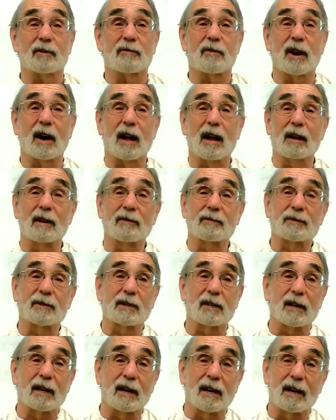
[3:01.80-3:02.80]

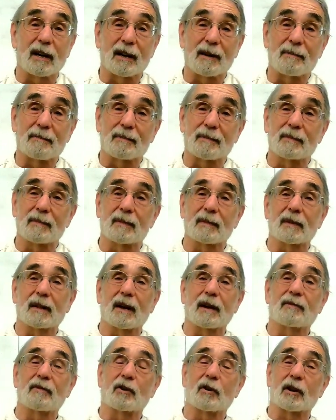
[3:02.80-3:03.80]
involved.
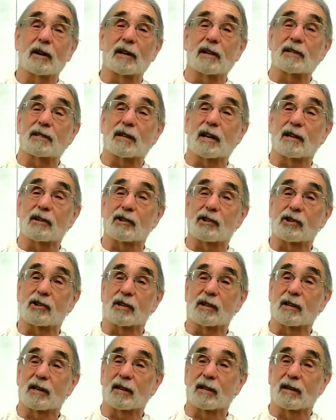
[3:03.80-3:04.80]
I have an
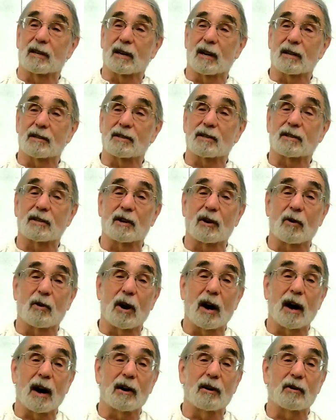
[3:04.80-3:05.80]
organization in Hudson,
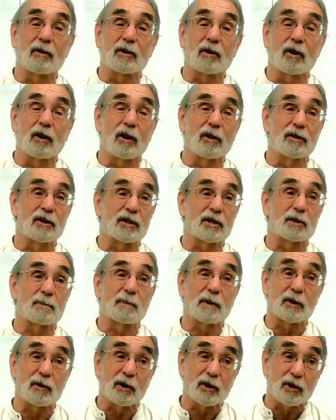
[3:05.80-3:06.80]
Ohio called the
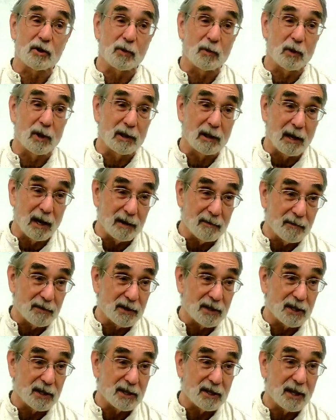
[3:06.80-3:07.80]
Spiritual Life
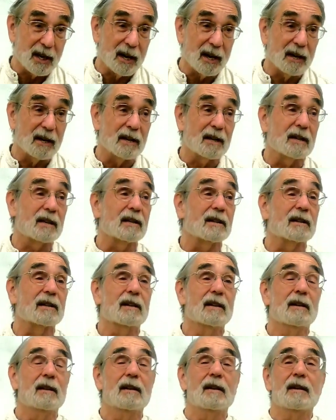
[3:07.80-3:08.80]
Society.
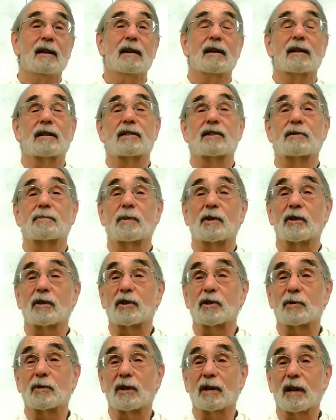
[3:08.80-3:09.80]
The
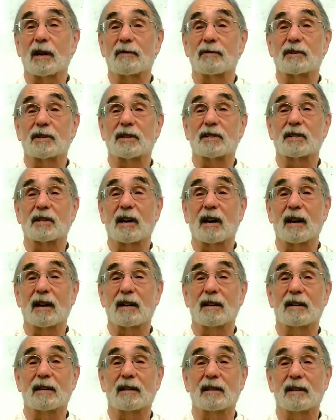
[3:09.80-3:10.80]
Spiritual Life
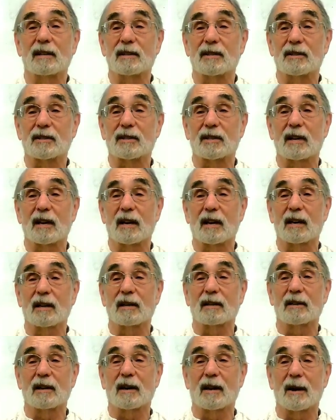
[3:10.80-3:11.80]
Society is
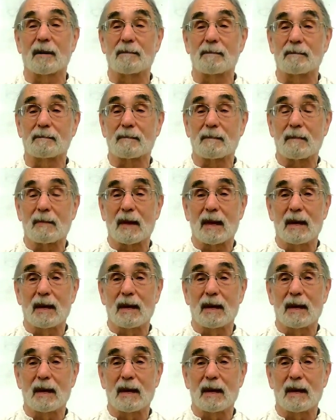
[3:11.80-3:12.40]
an